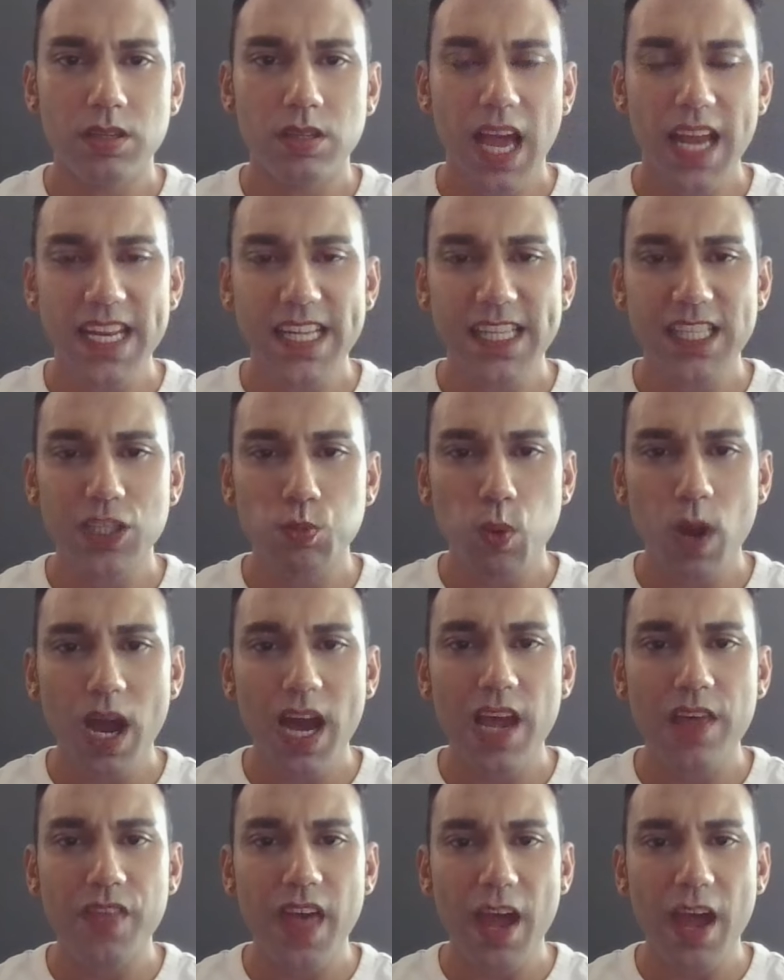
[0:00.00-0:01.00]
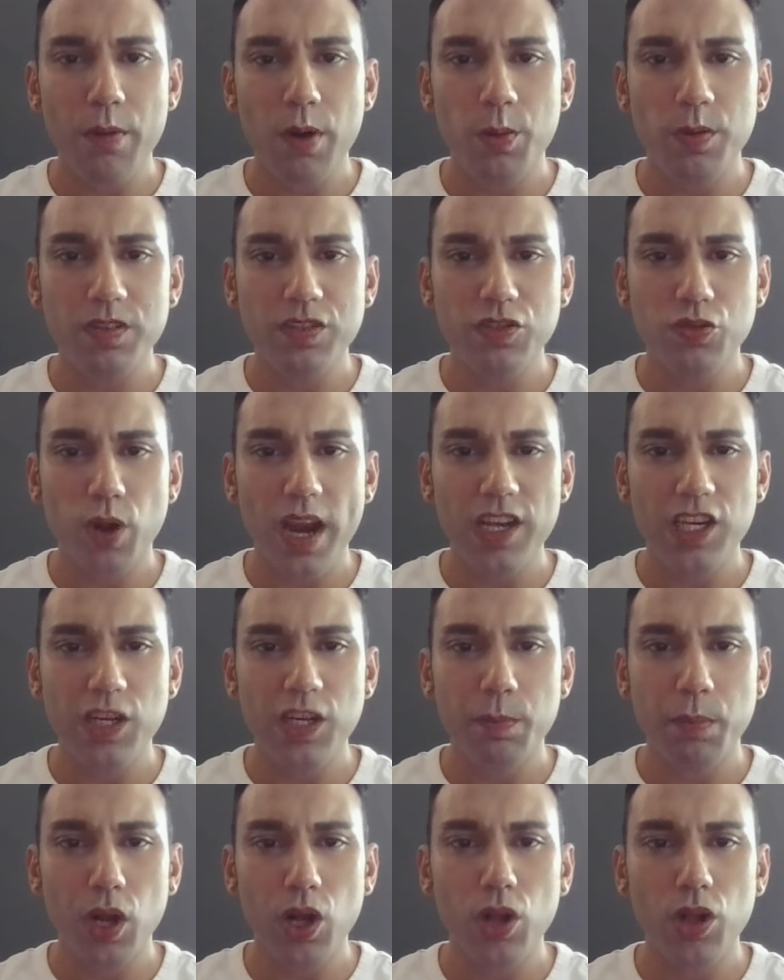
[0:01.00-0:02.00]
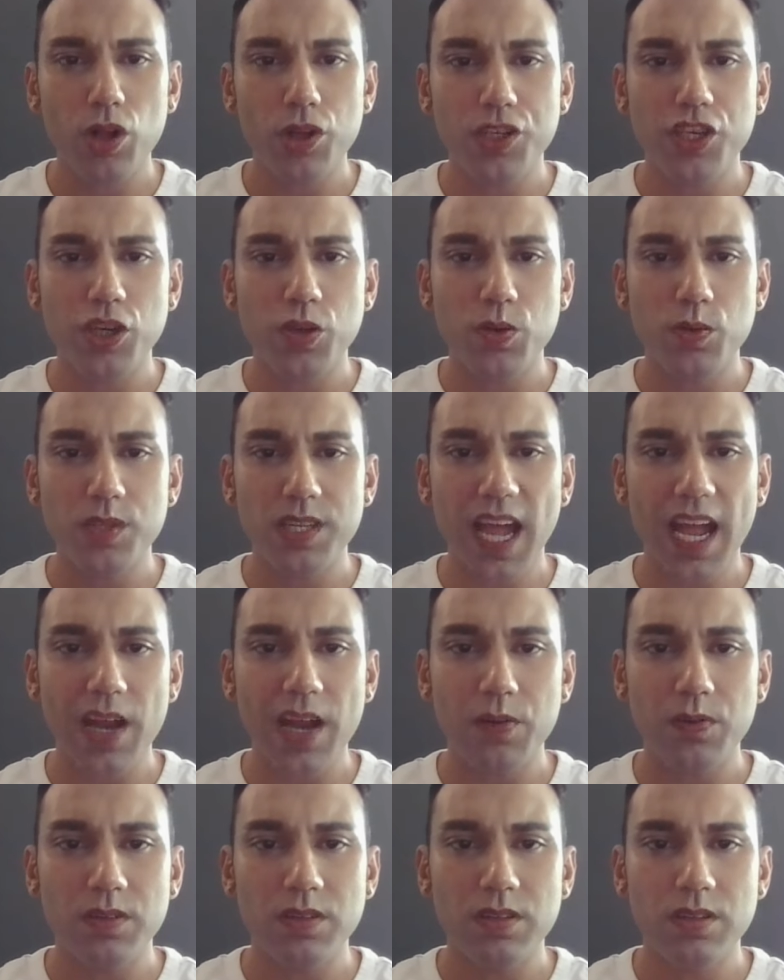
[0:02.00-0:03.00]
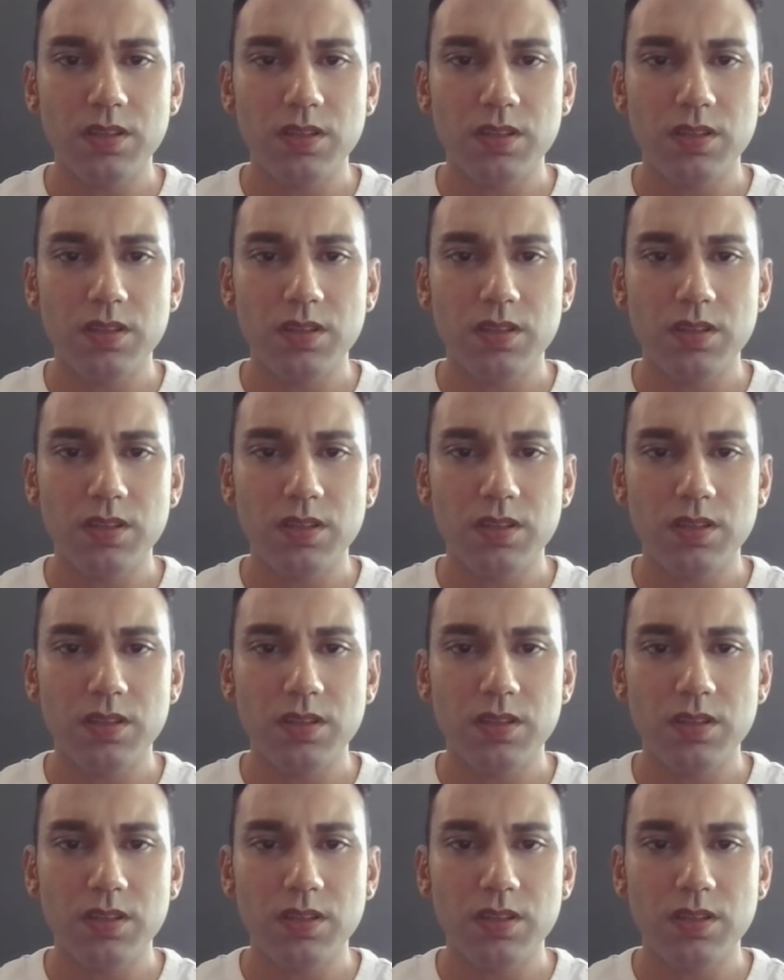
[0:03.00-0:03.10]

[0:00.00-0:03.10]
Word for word: And it's why they're always trying to pull you down.